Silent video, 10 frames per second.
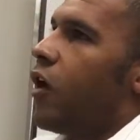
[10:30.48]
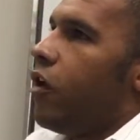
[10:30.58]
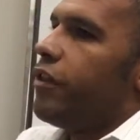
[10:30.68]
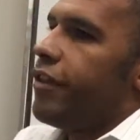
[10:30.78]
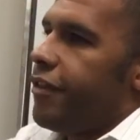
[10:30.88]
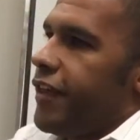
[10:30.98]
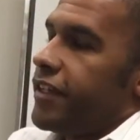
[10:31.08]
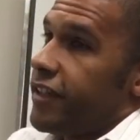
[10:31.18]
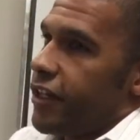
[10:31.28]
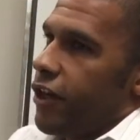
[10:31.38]
all the
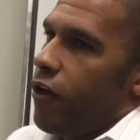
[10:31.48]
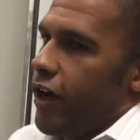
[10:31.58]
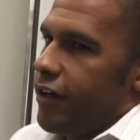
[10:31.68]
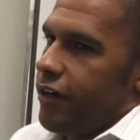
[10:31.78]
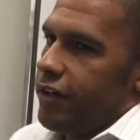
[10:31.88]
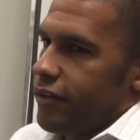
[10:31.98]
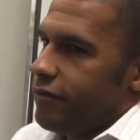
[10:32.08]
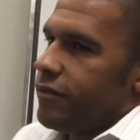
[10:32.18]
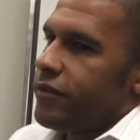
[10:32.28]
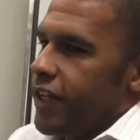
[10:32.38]
things that go on.
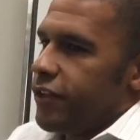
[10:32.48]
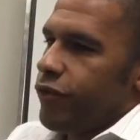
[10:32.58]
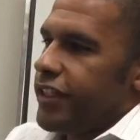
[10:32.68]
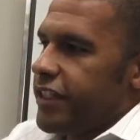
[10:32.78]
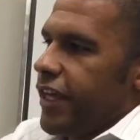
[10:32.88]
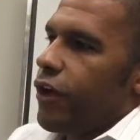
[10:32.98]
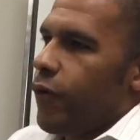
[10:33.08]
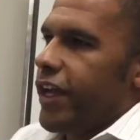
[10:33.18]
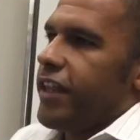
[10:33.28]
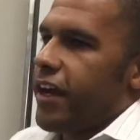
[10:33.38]
It's really taking
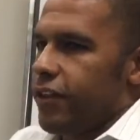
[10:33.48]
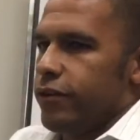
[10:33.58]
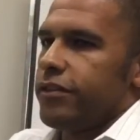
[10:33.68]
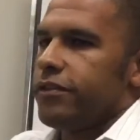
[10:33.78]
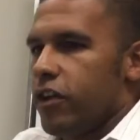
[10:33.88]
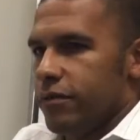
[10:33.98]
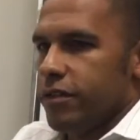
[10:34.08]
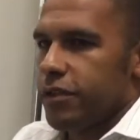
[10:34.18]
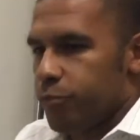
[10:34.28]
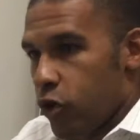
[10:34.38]
away a lot of those
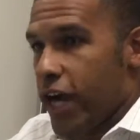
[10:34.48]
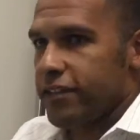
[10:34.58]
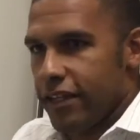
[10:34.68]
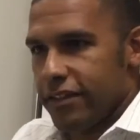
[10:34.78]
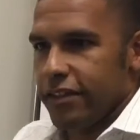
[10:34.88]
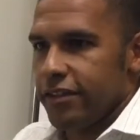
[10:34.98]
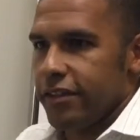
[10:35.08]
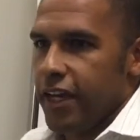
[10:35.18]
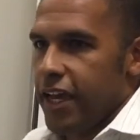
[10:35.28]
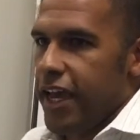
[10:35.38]
processes
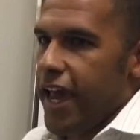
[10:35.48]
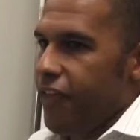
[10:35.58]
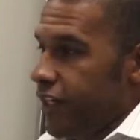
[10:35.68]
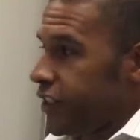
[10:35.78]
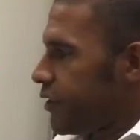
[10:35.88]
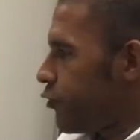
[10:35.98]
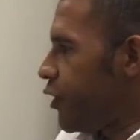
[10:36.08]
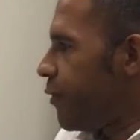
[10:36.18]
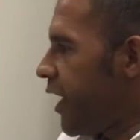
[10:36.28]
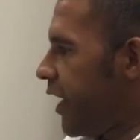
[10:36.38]
and then just
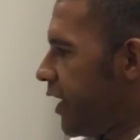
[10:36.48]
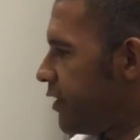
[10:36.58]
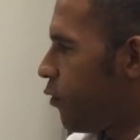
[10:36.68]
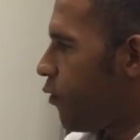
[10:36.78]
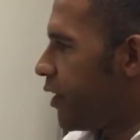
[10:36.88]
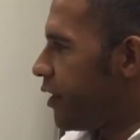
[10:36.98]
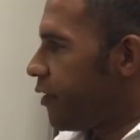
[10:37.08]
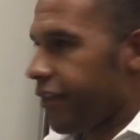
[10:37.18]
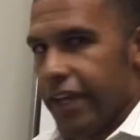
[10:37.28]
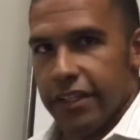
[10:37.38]
streamlining it into one
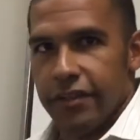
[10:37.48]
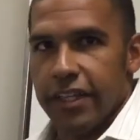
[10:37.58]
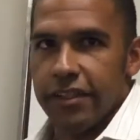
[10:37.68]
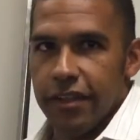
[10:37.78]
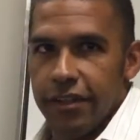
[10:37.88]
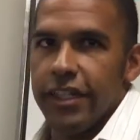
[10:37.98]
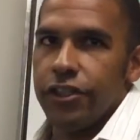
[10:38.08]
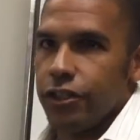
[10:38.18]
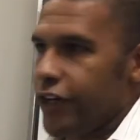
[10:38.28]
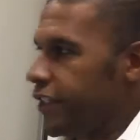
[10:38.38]
little thing. So that's the
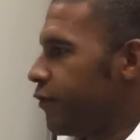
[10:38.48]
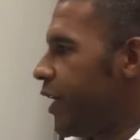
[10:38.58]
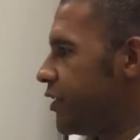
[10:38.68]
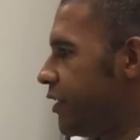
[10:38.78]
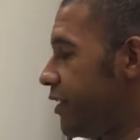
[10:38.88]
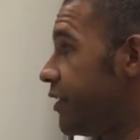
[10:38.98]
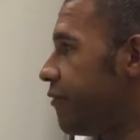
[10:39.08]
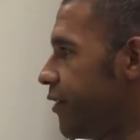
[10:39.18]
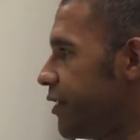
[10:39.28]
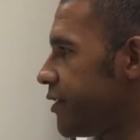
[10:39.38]
digital transformation and the
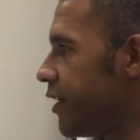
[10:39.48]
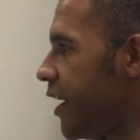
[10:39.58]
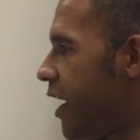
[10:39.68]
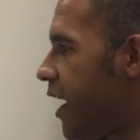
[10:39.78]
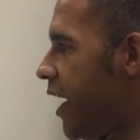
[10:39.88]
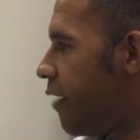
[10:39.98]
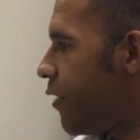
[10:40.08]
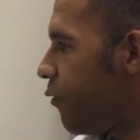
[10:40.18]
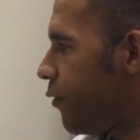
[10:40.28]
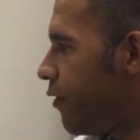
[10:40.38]
difference
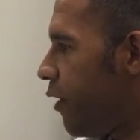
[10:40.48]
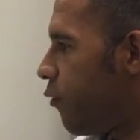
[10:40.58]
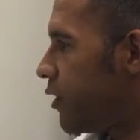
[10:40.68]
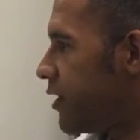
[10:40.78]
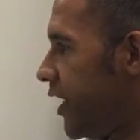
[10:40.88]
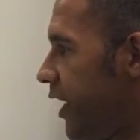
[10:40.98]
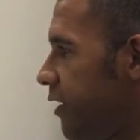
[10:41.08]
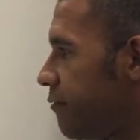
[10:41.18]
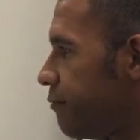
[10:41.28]
that we're seeing.